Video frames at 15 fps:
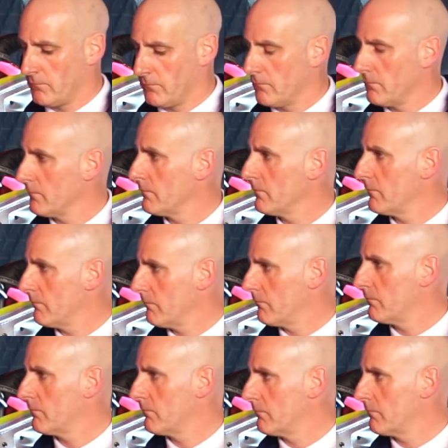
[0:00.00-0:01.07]

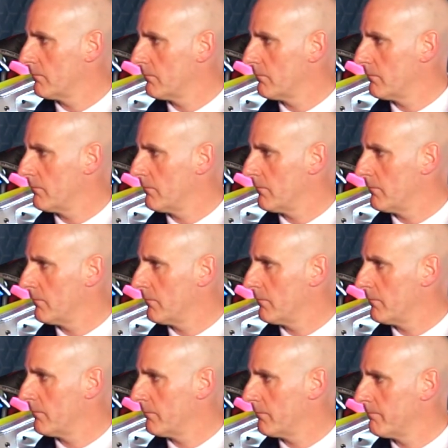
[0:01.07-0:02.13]

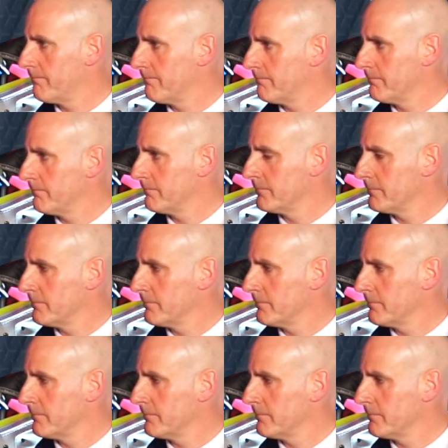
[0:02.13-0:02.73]
This person isn't speaking.